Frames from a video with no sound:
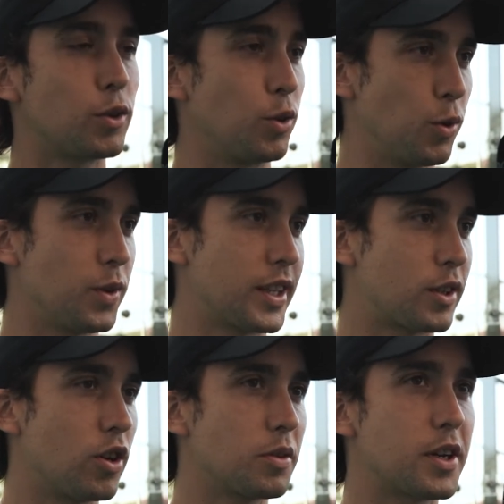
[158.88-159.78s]
to do in the
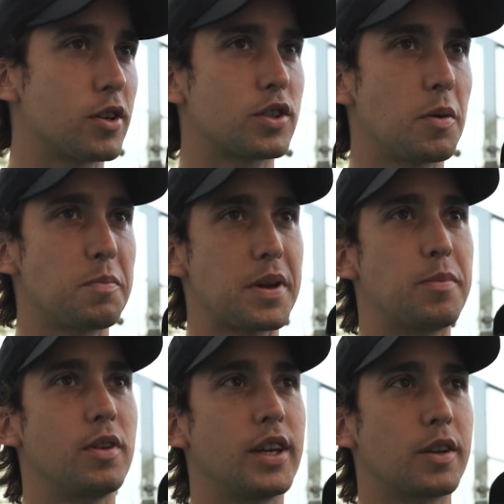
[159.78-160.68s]
court, because some
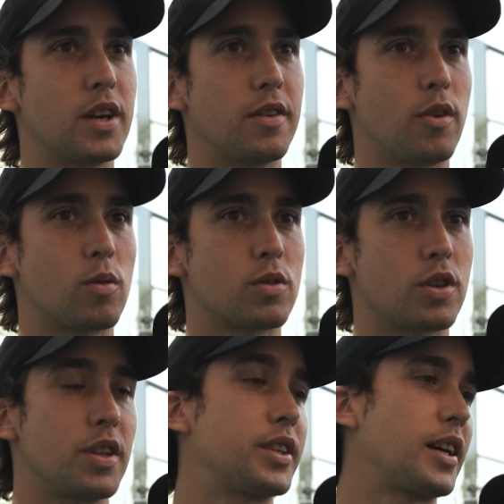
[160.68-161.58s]
people they really
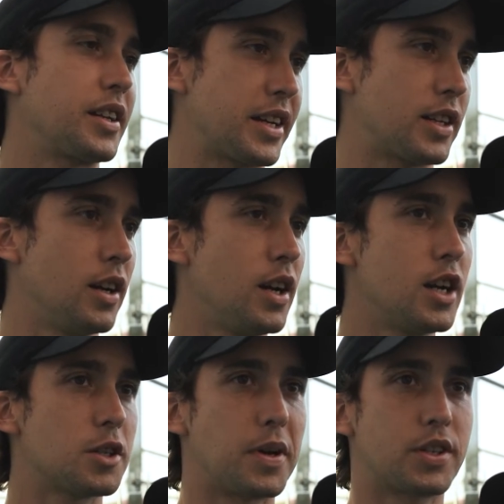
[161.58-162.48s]
focus on the technique,
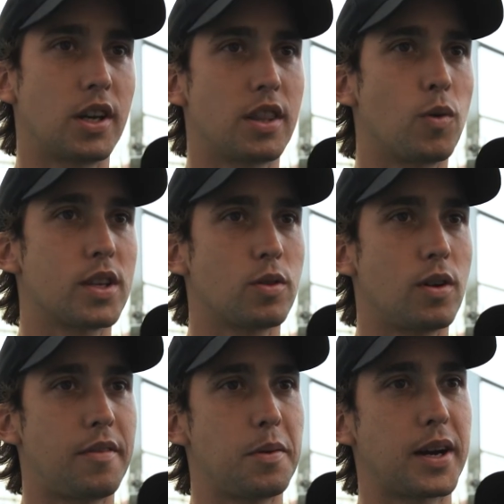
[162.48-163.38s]
especially the ones who
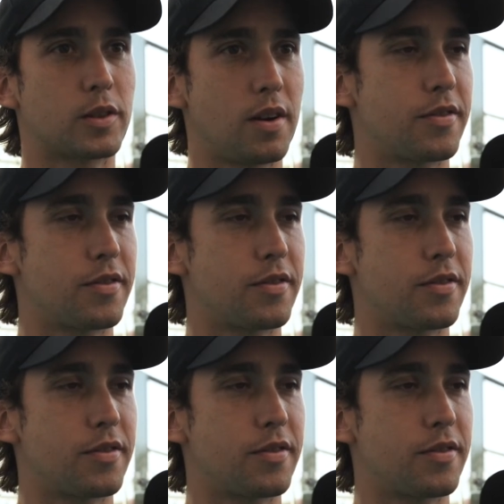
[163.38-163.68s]
have the background